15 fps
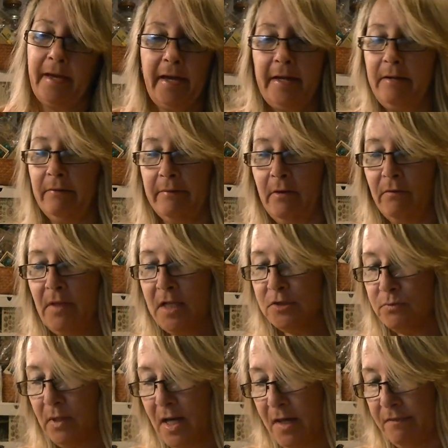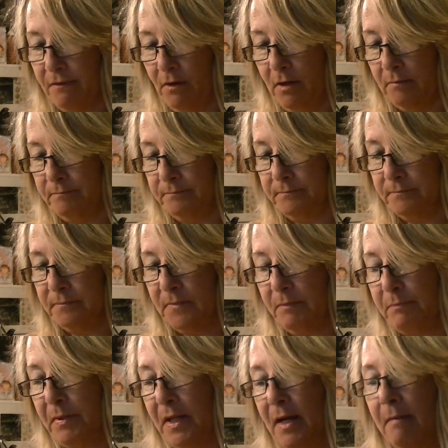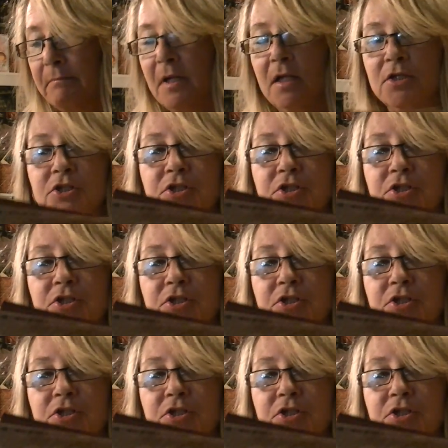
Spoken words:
I don't know. That's what I thought. But I'm going to